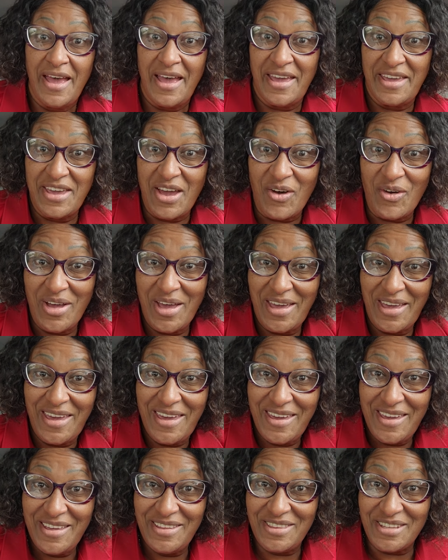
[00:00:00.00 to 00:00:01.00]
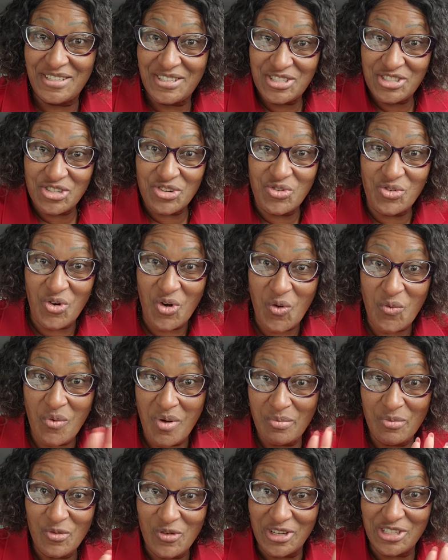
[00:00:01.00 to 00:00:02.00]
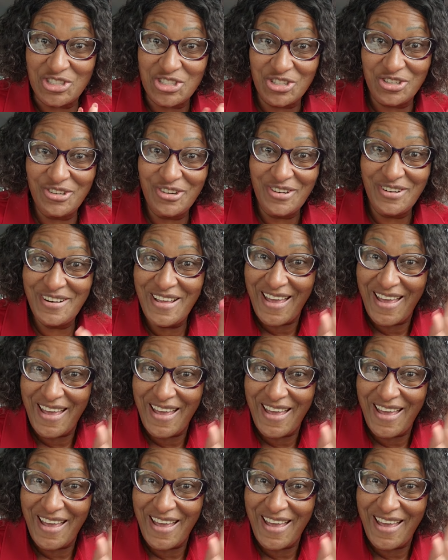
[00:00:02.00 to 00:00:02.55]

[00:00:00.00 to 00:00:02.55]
Hey y'all, hey, this is your grown woman with children.